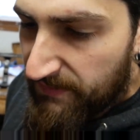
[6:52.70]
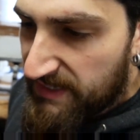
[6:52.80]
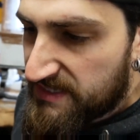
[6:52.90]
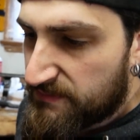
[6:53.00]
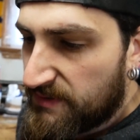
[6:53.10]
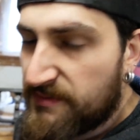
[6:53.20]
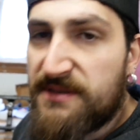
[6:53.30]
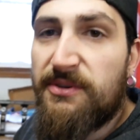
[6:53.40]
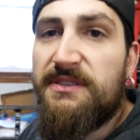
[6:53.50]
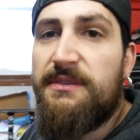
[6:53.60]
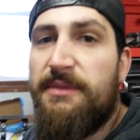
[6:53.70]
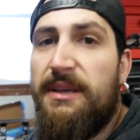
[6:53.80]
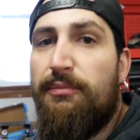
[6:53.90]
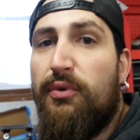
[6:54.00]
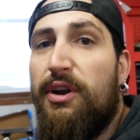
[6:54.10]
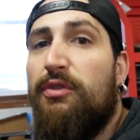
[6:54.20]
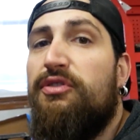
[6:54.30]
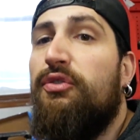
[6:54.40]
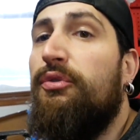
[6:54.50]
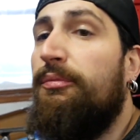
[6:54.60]
It was supposed to be 0.02
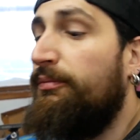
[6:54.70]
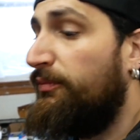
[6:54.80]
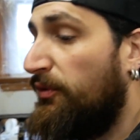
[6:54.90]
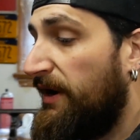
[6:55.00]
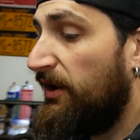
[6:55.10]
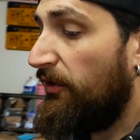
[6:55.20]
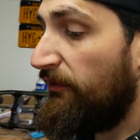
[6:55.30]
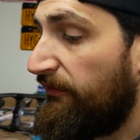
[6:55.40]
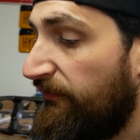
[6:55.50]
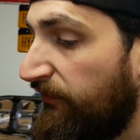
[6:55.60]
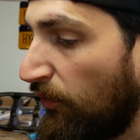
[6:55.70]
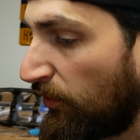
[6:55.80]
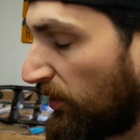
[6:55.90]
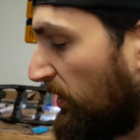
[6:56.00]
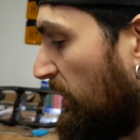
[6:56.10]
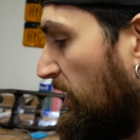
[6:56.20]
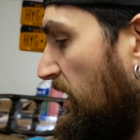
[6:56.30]
to 0.04.